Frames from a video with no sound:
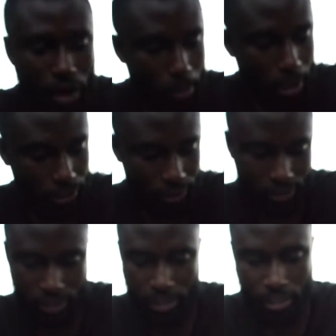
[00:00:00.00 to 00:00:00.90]
How much
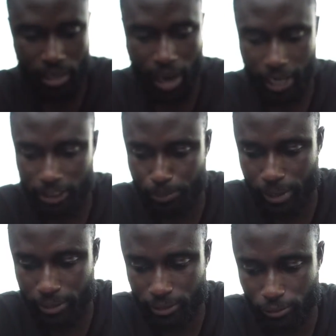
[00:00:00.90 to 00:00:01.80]
I
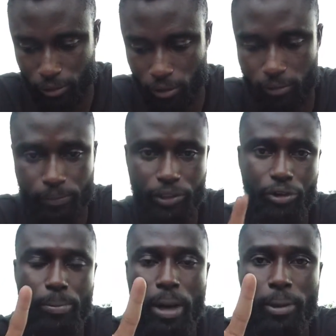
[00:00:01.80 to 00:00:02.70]
spent for
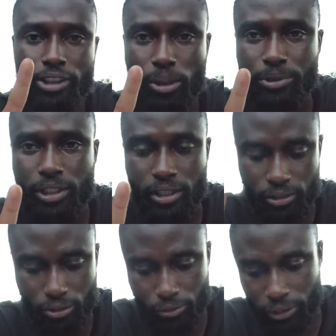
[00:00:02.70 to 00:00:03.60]
three barbershop
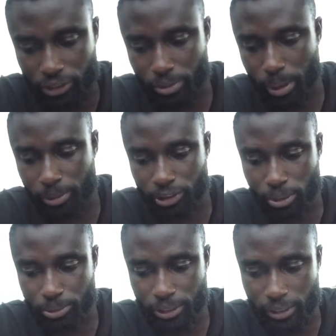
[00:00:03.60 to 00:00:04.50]
chairs. So for three
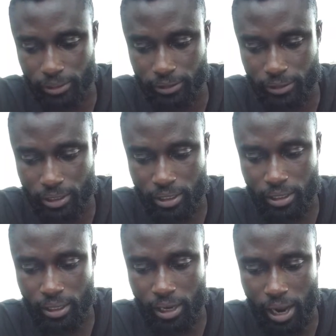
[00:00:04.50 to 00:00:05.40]
barbershop chairs,
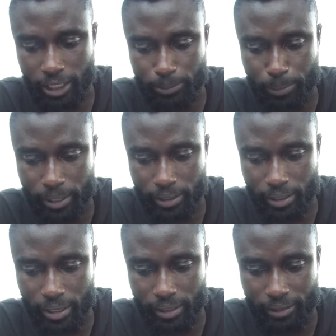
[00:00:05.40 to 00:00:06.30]
I spent
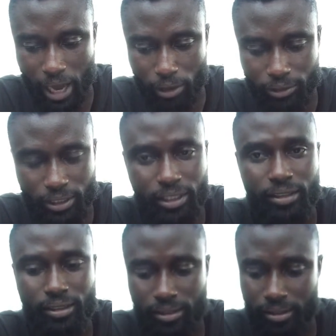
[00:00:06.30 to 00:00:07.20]
a thousand